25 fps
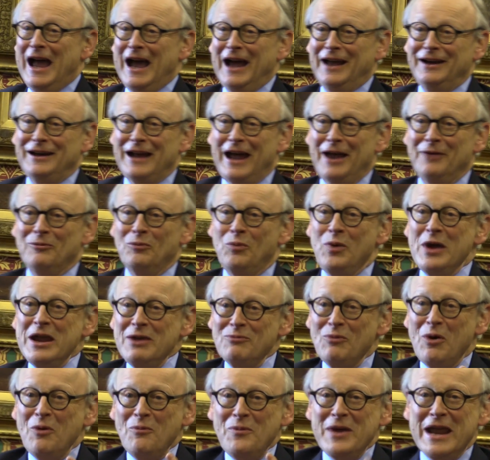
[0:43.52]
And
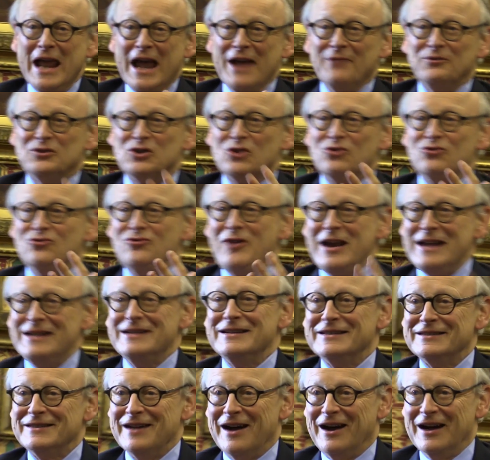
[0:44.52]
we, what we have to
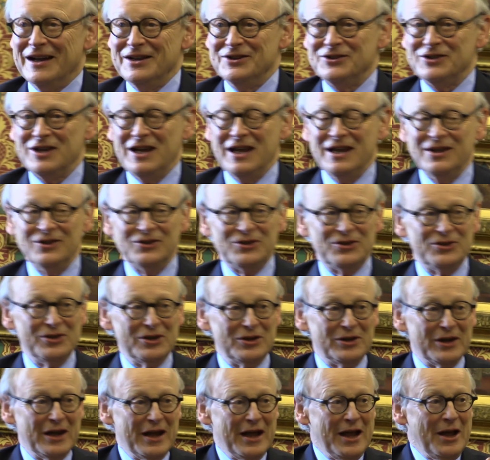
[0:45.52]
recognise is
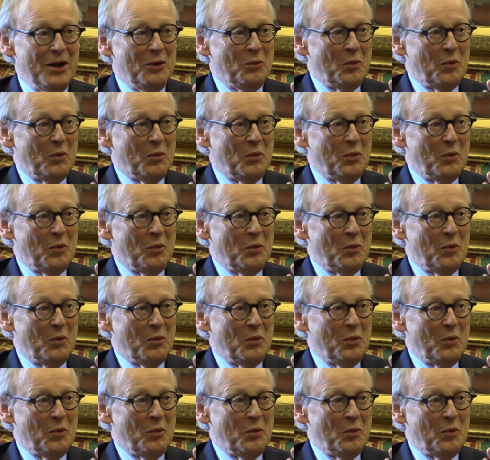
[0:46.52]
that